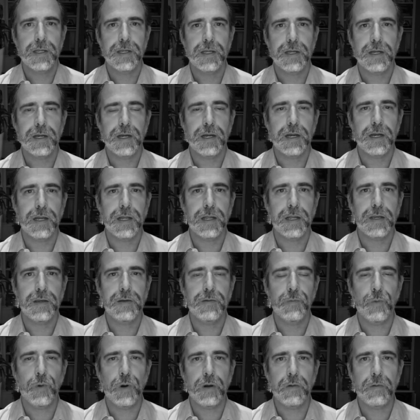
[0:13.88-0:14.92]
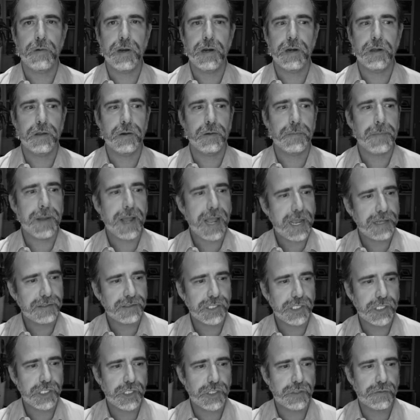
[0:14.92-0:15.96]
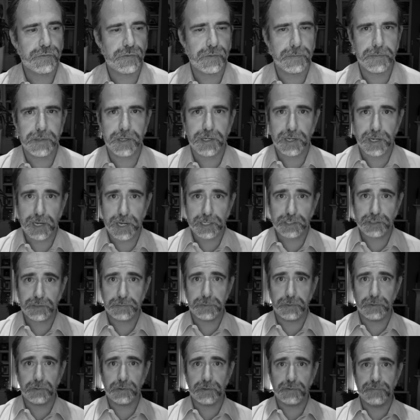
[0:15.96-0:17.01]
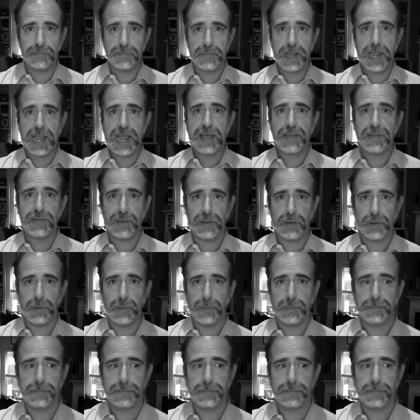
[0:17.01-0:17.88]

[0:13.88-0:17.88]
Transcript: I want to read a little passage from the Gospel of Matthew.